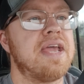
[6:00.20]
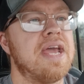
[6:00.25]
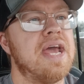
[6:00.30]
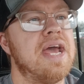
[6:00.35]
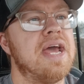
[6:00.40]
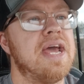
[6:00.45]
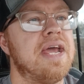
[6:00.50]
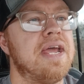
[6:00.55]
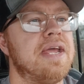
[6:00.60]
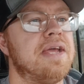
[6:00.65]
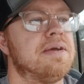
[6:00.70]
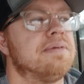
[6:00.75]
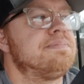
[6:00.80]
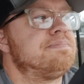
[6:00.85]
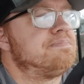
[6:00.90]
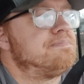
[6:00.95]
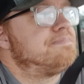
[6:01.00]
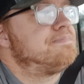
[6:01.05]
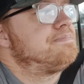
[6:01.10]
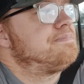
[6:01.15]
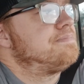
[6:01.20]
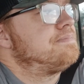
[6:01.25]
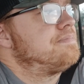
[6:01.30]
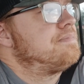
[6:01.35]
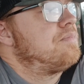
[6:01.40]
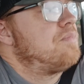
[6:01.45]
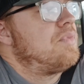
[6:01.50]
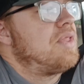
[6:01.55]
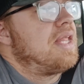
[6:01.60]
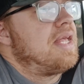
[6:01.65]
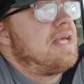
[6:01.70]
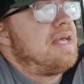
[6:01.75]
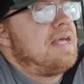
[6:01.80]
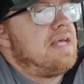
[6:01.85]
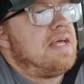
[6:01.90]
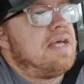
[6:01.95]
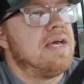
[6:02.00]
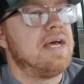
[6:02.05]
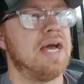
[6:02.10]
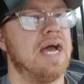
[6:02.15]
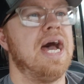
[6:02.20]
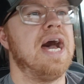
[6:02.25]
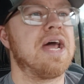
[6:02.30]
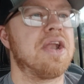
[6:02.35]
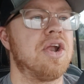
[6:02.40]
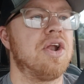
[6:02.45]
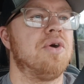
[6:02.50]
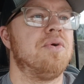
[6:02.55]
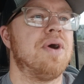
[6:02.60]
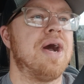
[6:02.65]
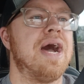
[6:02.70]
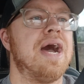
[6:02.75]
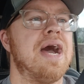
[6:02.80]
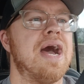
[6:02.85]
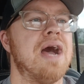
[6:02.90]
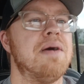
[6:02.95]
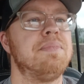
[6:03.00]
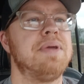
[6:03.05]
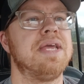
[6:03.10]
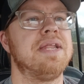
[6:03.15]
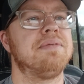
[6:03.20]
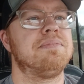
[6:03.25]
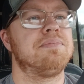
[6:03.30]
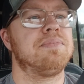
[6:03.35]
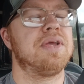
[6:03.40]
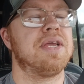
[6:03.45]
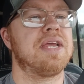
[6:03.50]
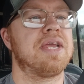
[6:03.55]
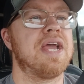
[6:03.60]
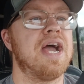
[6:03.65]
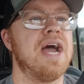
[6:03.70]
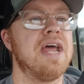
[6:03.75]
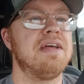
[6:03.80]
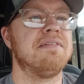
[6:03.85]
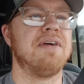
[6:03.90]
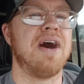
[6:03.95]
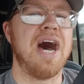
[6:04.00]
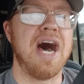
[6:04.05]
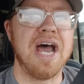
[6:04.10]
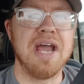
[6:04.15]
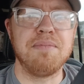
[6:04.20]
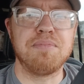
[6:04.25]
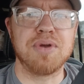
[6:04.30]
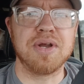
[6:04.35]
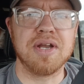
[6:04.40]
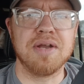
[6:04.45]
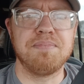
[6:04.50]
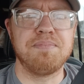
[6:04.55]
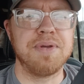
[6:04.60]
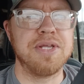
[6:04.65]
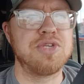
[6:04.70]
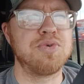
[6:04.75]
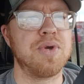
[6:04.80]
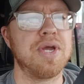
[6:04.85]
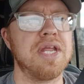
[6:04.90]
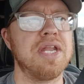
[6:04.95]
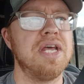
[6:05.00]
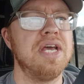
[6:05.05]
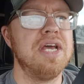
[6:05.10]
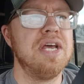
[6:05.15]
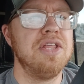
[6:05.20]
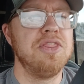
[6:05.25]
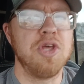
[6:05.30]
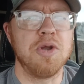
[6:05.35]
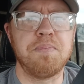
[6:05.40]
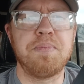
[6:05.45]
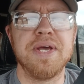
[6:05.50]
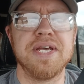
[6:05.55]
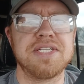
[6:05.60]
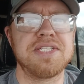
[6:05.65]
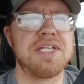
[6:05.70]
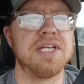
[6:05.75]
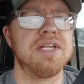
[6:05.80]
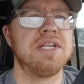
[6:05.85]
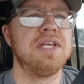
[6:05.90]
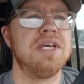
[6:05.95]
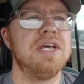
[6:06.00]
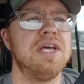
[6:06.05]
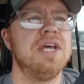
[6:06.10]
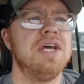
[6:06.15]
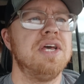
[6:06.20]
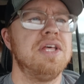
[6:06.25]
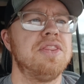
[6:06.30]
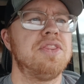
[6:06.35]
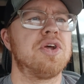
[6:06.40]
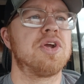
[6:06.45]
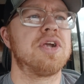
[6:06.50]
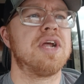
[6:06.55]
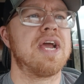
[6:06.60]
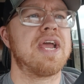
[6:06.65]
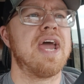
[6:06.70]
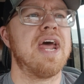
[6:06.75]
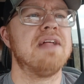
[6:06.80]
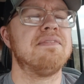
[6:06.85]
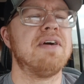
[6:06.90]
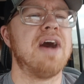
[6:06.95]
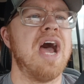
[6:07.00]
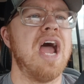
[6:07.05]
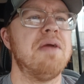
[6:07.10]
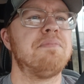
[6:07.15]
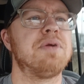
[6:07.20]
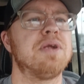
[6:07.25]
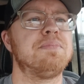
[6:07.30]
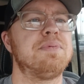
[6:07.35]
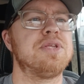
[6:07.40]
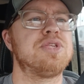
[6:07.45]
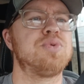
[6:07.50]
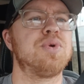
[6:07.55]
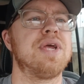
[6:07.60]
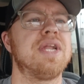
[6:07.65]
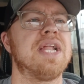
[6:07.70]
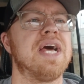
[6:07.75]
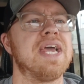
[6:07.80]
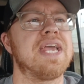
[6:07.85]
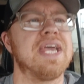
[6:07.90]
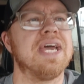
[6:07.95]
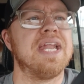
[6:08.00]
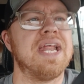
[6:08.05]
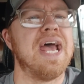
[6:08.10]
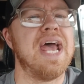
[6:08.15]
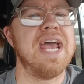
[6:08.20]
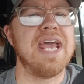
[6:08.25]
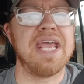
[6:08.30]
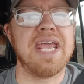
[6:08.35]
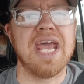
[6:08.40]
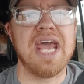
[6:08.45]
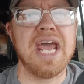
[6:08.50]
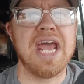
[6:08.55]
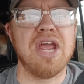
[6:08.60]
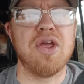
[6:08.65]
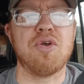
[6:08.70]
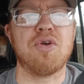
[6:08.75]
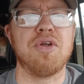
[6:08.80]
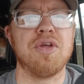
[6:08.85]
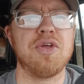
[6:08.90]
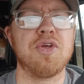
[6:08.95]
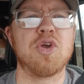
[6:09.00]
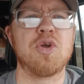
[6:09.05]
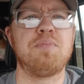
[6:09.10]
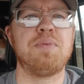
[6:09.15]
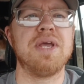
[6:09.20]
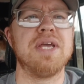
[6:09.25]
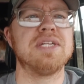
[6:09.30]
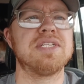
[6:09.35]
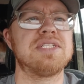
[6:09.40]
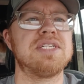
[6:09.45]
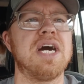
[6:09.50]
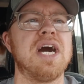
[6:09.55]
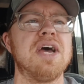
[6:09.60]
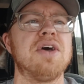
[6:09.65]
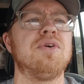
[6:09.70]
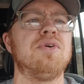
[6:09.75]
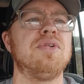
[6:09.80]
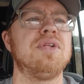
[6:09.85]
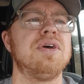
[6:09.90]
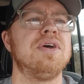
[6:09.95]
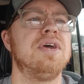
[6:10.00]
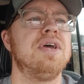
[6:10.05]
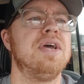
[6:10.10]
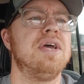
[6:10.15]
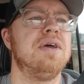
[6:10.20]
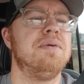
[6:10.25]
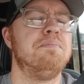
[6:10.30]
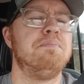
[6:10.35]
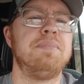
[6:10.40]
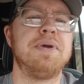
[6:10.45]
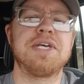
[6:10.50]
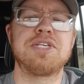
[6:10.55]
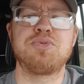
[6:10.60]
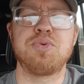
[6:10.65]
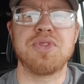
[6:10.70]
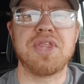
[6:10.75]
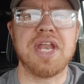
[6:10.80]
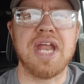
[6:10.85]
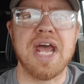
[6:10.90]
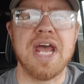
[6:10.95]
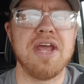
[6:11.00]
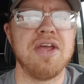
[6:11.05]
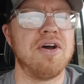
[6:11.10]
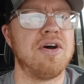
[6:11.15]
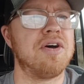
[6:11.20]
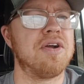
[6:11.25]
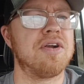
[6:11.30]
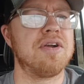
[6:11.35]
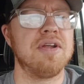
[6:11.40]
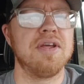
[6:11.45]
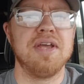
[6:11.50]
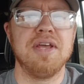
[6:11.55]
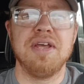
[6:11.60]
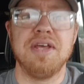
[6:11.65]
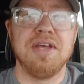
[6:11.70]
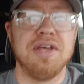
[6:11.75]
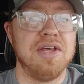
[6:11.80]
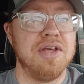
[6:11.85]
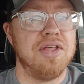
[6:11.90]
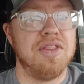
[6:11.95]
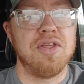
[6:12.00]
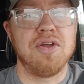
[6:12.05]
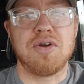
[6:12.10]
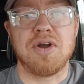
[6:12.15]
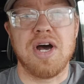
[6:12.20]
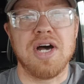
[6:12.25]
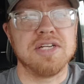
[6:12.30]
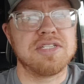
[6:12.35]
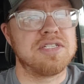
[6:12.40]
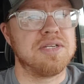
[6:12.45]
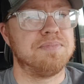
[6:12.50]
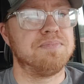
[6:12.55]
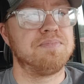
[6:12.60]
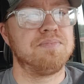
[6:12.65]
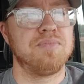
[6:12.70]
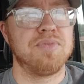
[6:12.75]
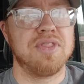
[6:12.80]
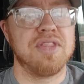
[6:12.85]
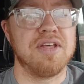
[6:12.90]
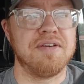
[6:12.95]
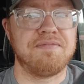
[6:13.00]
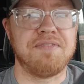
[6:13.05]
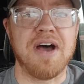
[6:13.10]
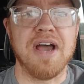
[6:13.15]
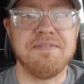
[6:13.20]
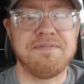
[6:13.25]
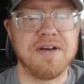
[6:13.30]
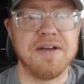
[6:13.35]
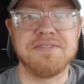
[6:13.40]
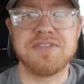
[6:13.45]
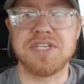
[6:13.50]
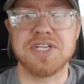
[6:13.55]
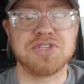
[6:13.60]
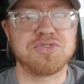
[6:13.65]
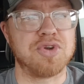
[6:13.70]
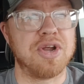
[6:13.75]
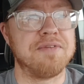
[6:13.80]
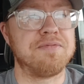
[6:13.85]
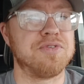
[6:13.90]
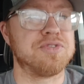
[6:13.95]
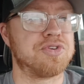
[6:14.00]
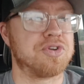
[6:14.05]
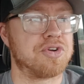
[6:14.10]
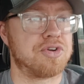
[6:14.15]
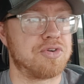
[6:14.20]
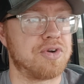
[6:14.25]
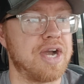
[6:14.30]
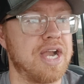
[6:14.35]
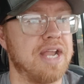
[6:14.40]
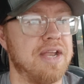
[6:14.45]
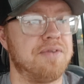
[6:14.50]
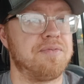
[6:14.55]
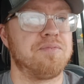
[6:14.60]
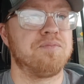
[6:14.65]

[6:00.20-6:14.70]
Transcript: a, I don't know, I mean, kind of a hybrid between, they're piston. They're kind of a hybrid between like an AK or a European style mixed with an AR. They're awesome. The 5.56 rifles are great.